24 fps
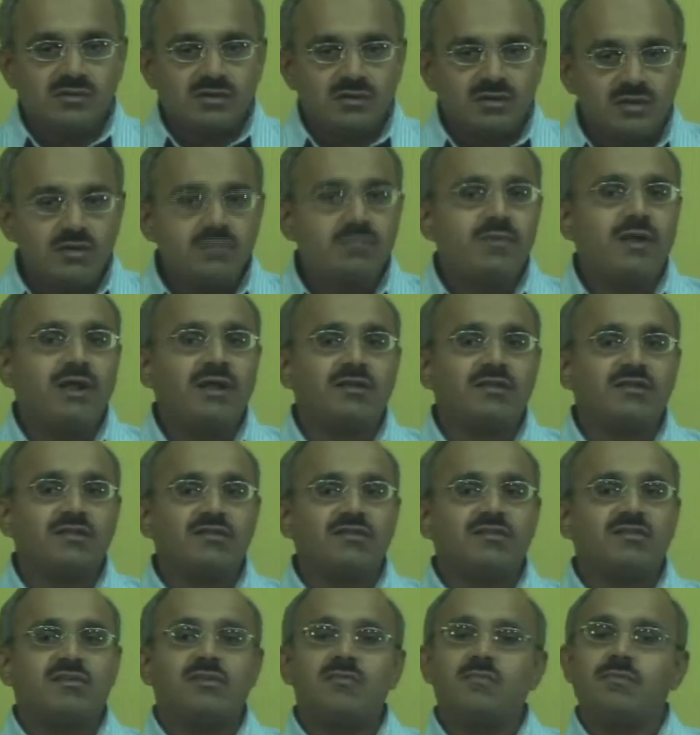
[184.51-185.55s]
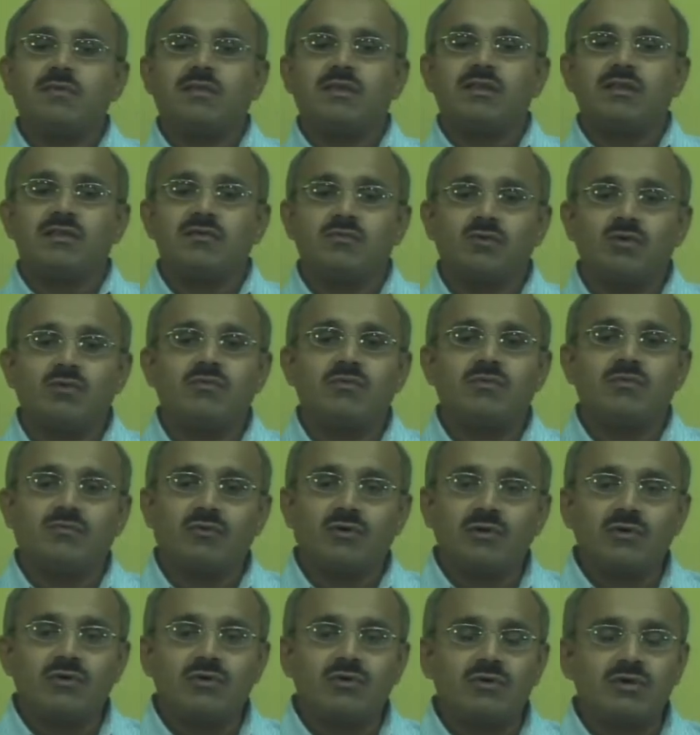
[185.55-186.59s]
In practice, typically what we
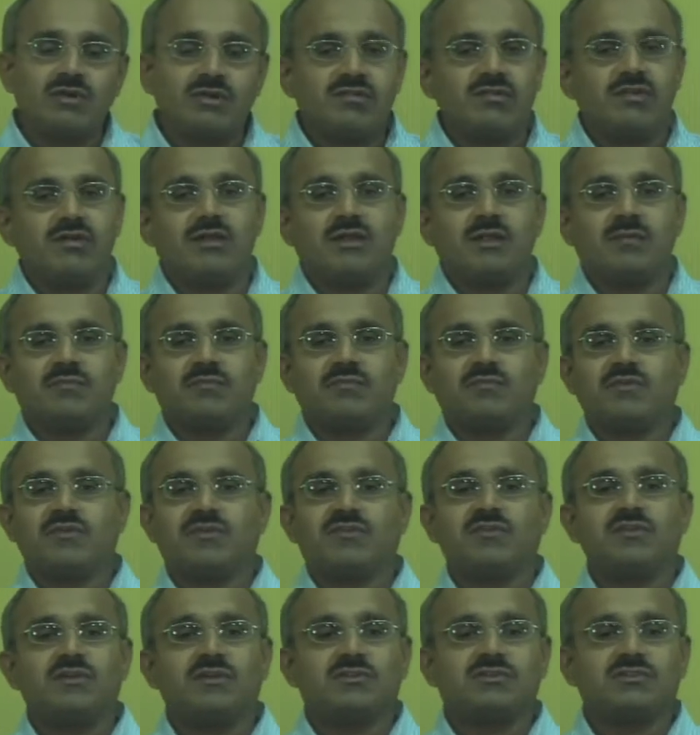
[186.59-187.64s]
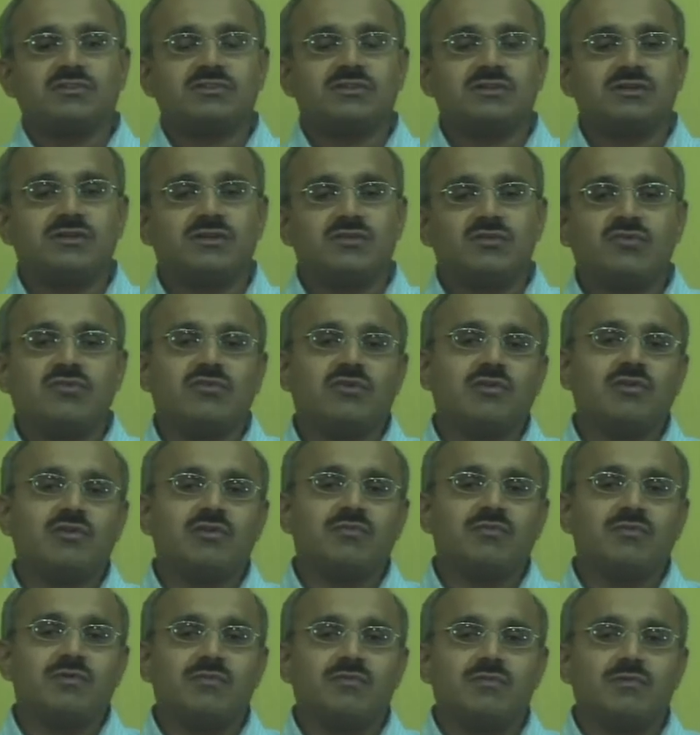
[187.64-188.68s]
follow is a depth first search to solve this
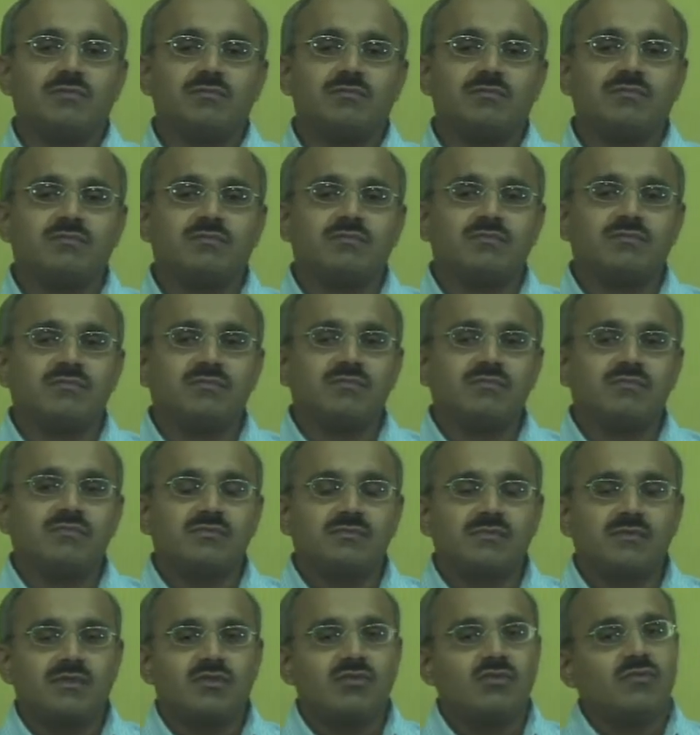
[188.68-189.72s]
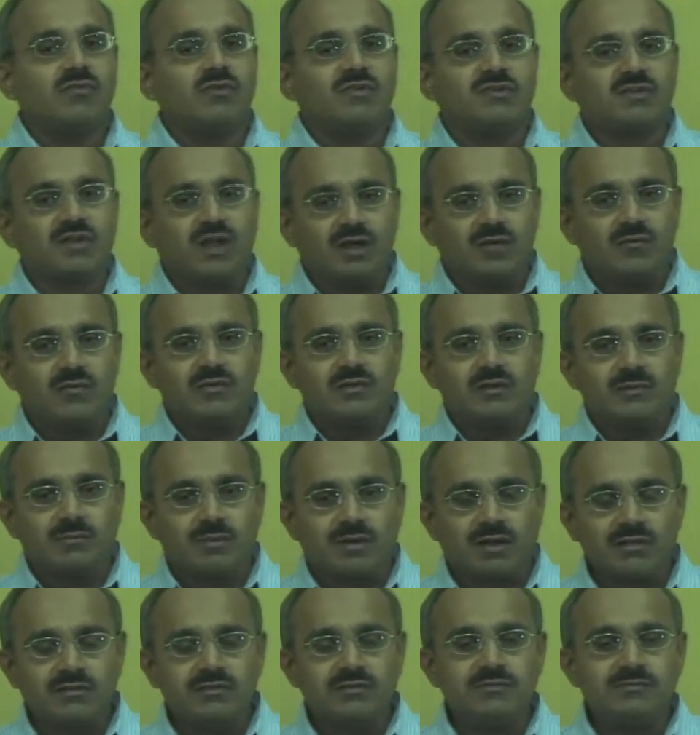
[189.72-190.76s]
problem. So, we start with the
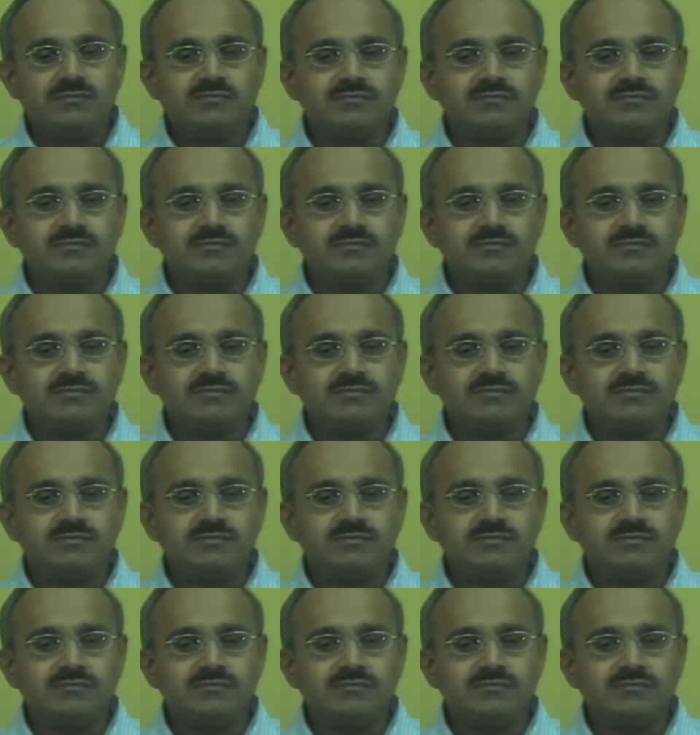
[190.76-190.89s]
path,